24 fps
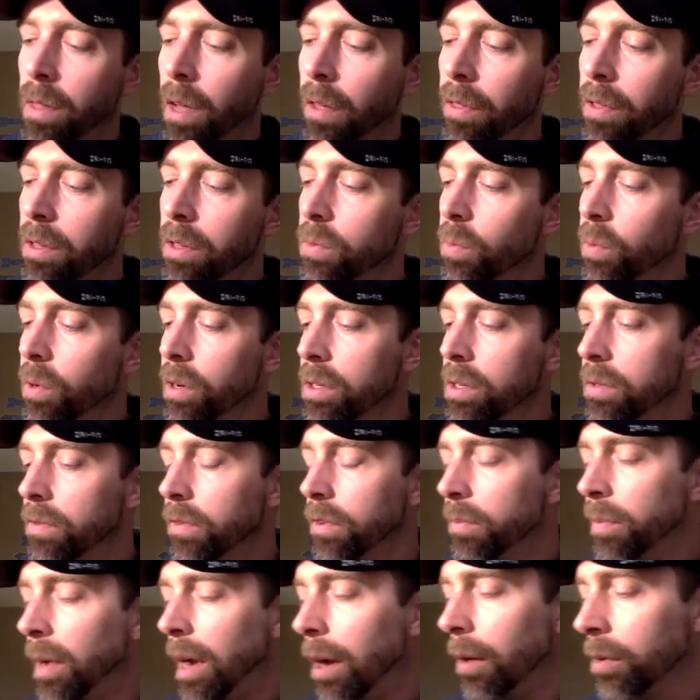Now this works
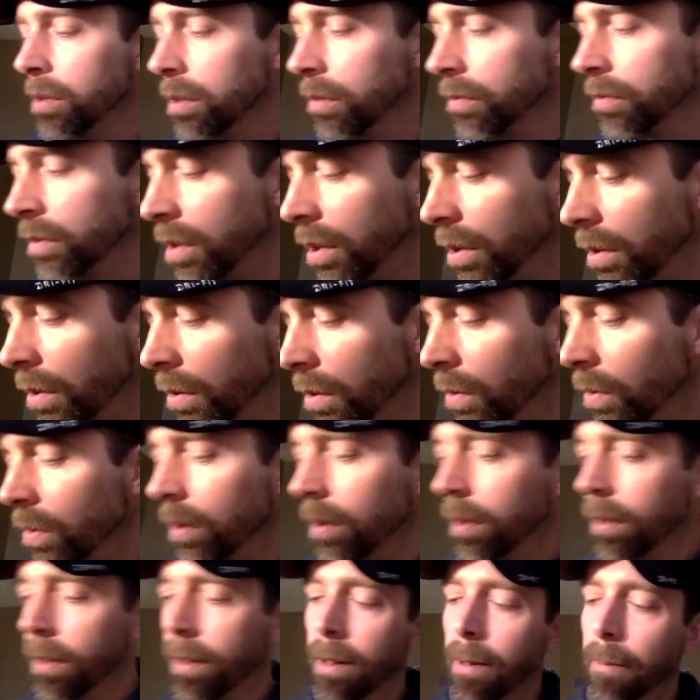for powers of 2
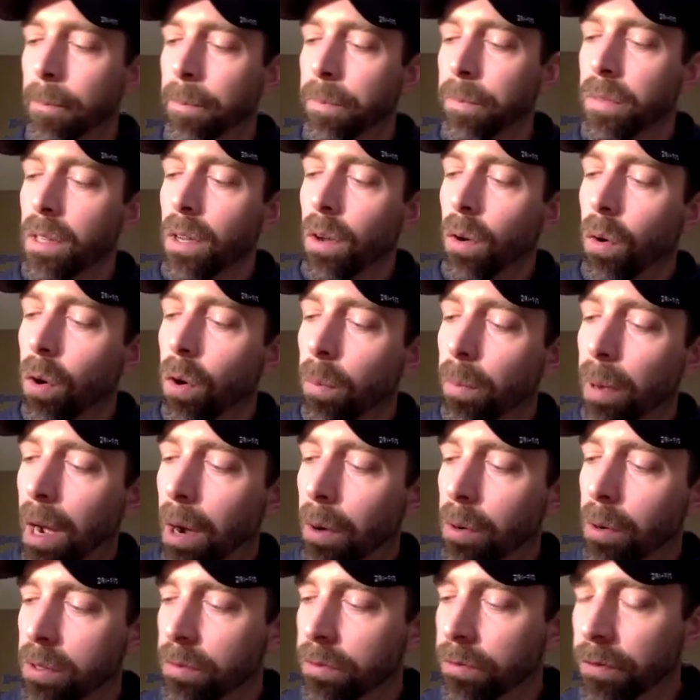or
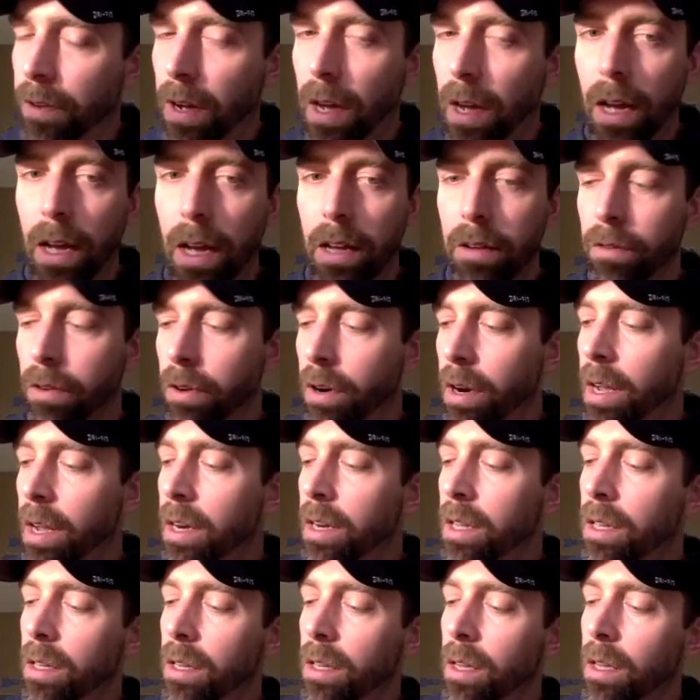powers of 5 or
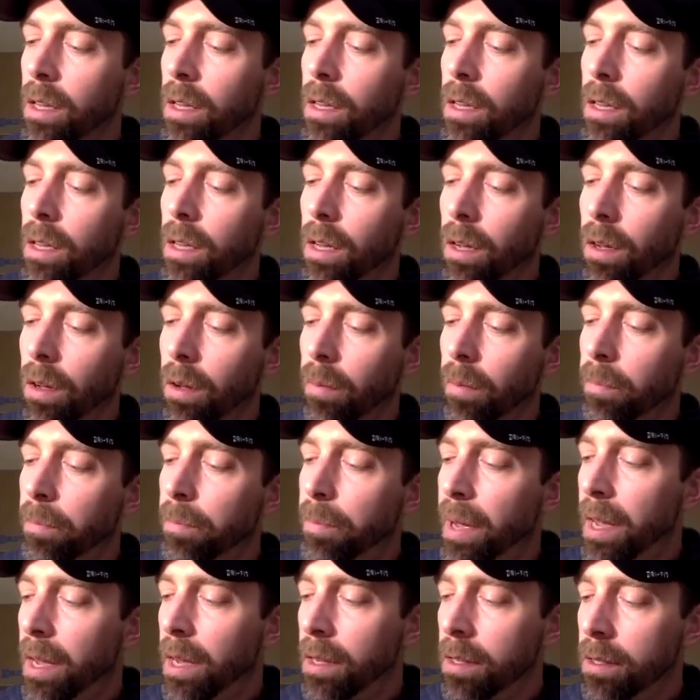any
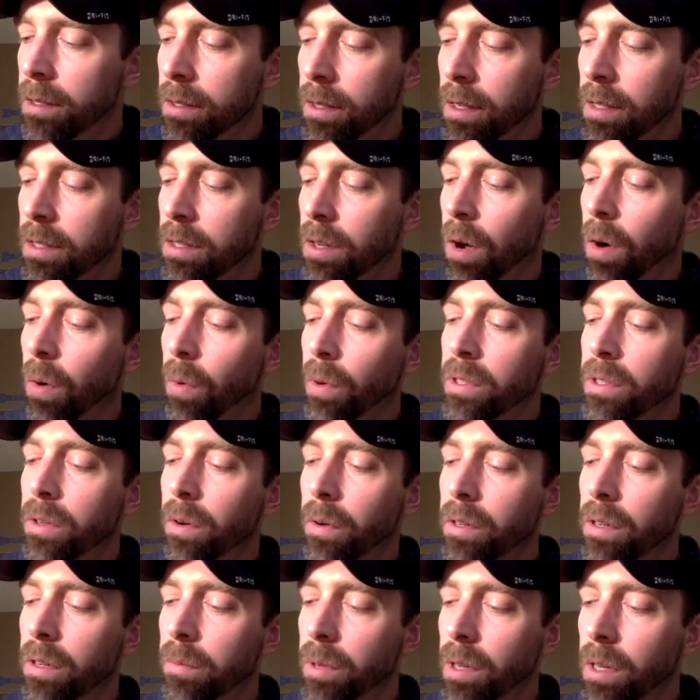base. It's always
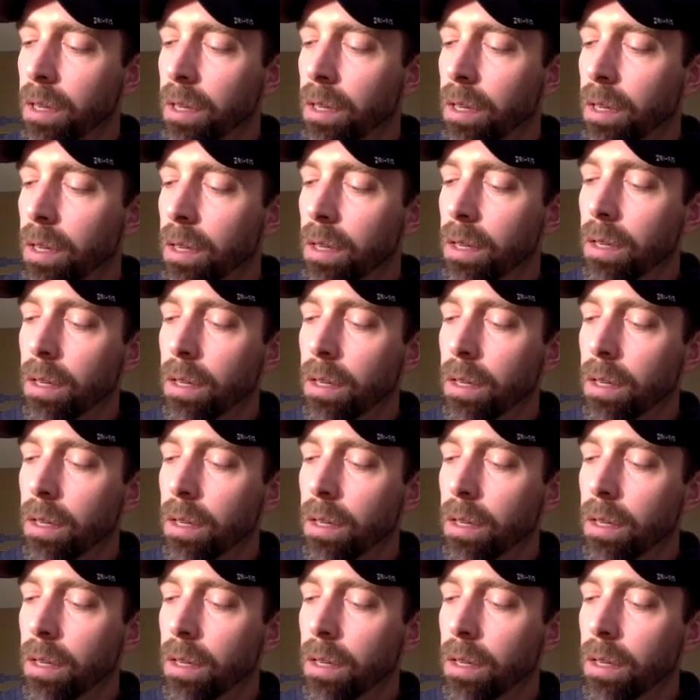going to be